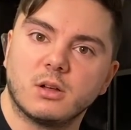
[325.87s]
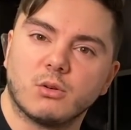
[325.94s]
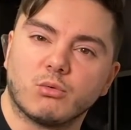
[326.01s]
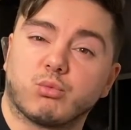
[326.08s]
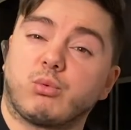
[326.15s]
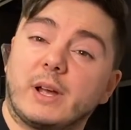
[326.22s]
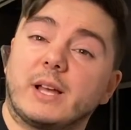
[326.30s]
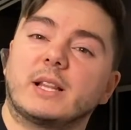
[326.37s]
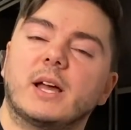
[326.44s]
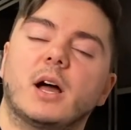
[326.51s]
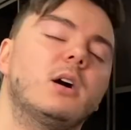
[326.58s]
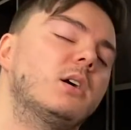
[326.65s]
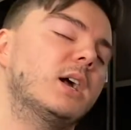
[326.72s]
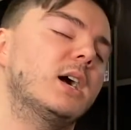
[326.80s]
Really?
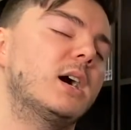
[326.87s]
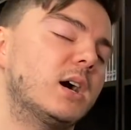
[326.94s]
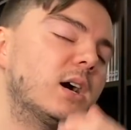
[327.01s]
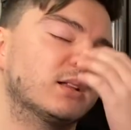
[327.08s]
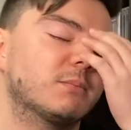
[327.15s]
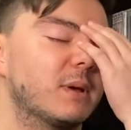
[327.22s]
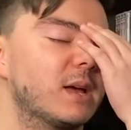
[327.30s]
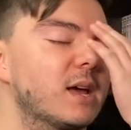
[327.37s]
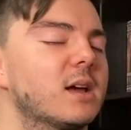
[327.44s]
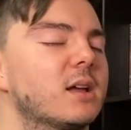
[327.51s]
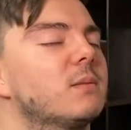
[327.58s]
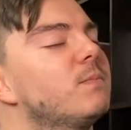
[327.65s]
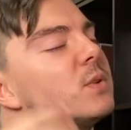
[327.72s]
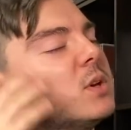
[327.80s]
Oh, I can't,
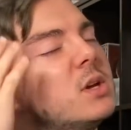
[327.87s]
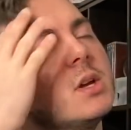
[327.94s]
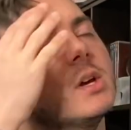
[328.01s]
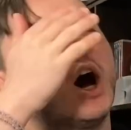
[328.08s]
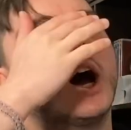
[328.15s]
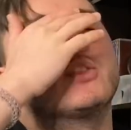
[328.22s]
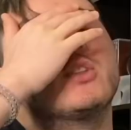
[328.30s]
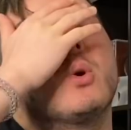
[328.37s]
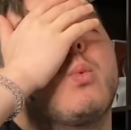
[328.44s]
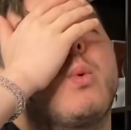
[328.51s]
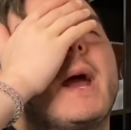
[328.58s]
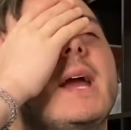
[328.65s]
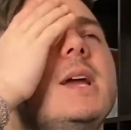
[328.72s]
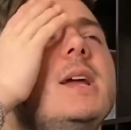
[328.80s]
man. The
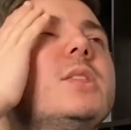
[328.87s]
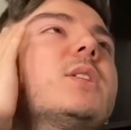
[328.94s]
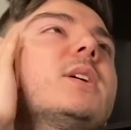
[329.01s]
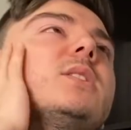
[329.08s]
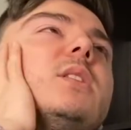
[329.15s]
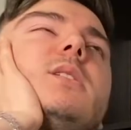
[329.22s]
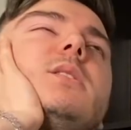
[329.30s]
way that...